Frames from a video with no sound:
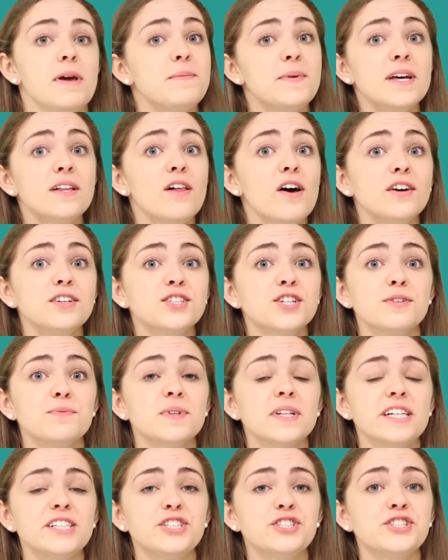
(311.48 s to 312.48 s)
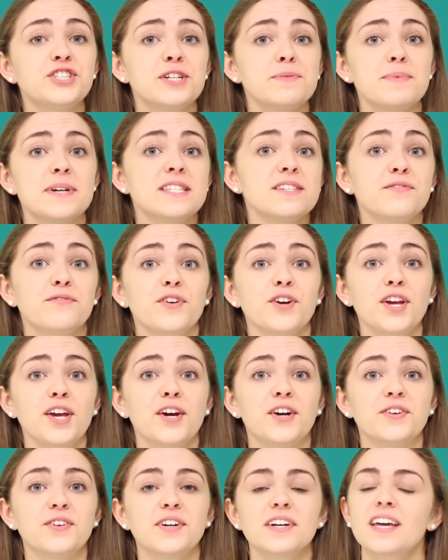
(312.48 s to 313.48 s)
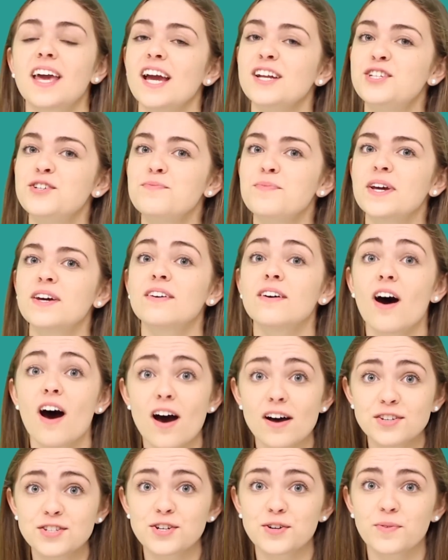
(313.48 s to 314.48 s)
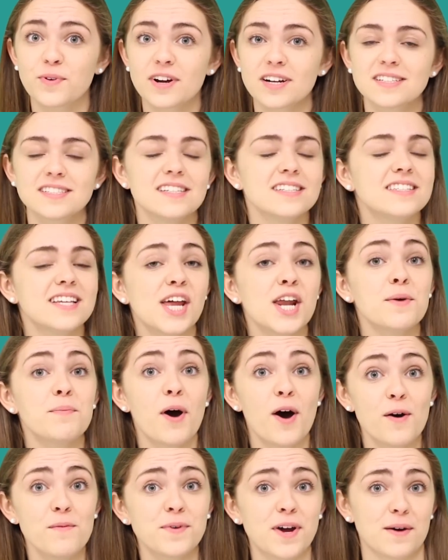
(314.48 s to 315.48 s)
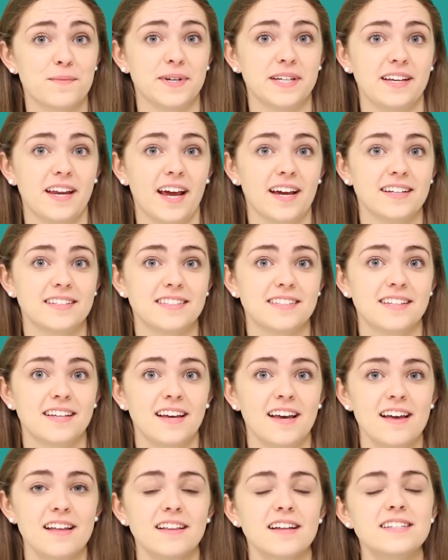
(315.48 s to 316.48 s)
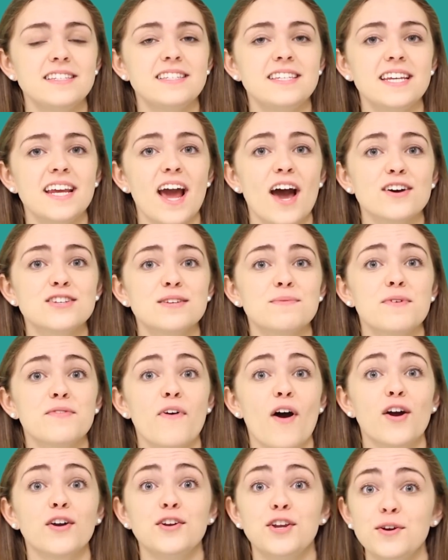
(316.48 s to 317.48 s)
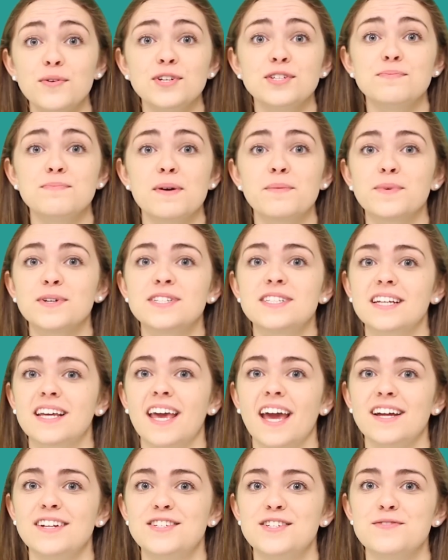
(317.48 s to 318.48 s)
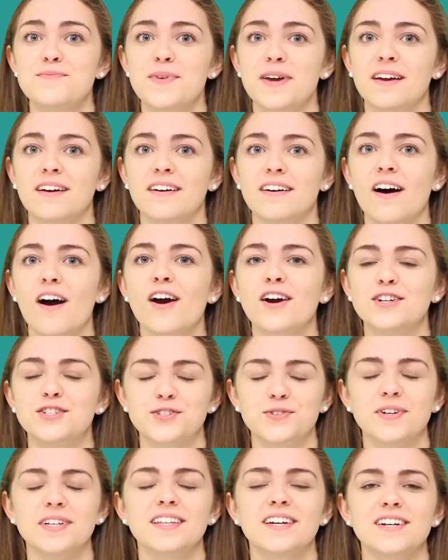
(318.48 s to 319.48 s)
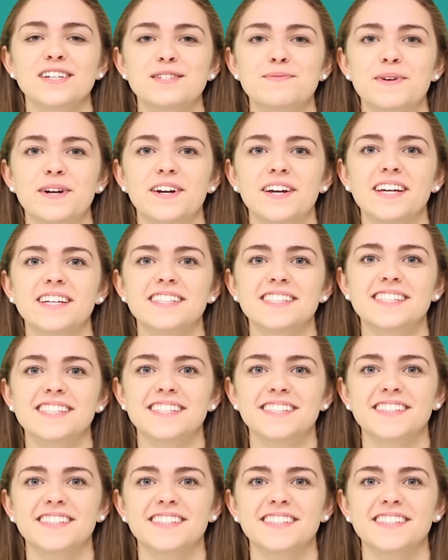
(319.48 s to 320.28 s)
Maybe a long-term relationship isn't for you. K2 Mingle also works to set up homecoming days. Let's see how some of our newest members to K2 Mingle are enjoying their experience.